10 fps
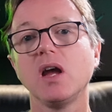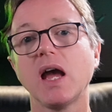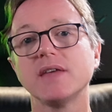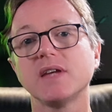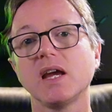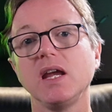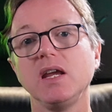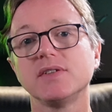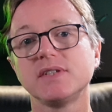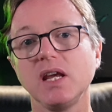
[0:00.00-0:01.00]
As a
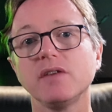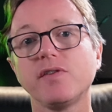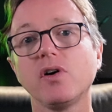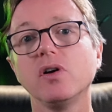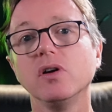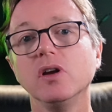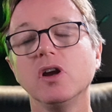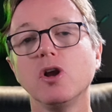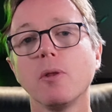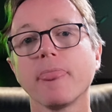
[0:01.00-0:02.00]
CFO,
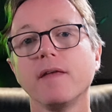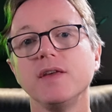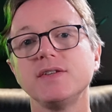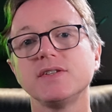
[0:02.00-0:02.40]
this